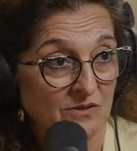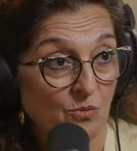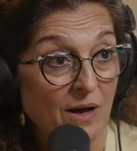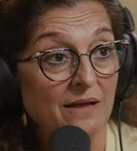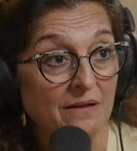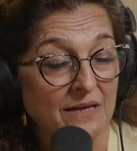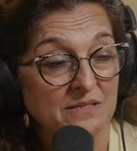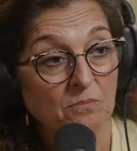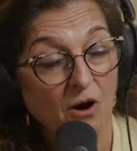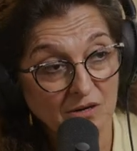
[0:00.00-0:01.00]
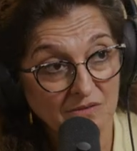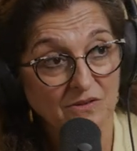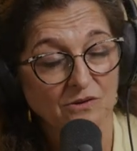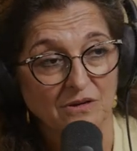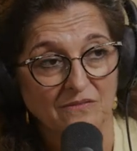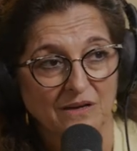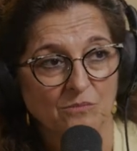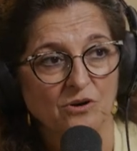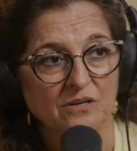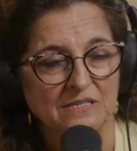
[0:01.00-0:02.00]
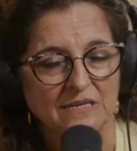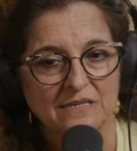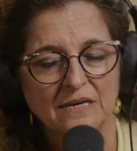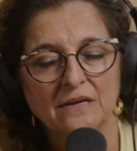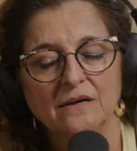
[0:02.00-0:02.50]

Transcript: as well that's part of the grieving process